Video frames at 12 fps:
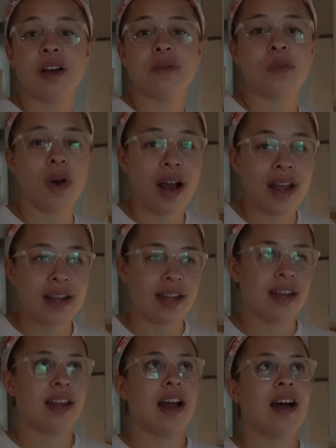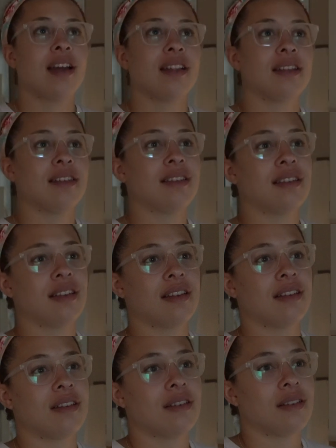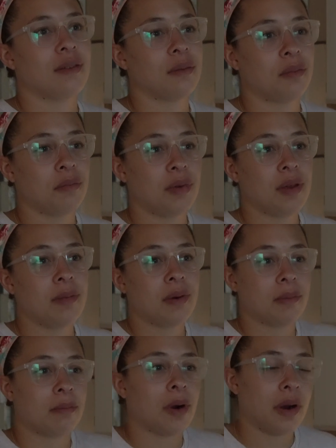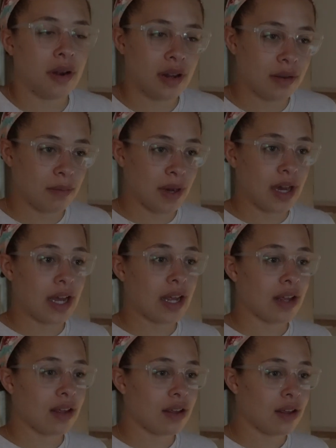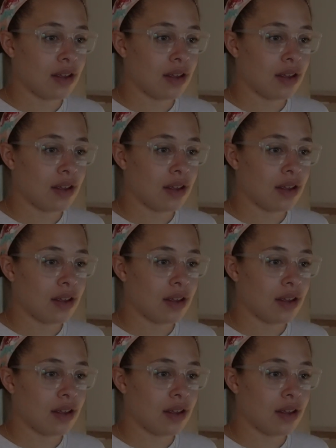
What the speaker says: unwind and not be bombarded by,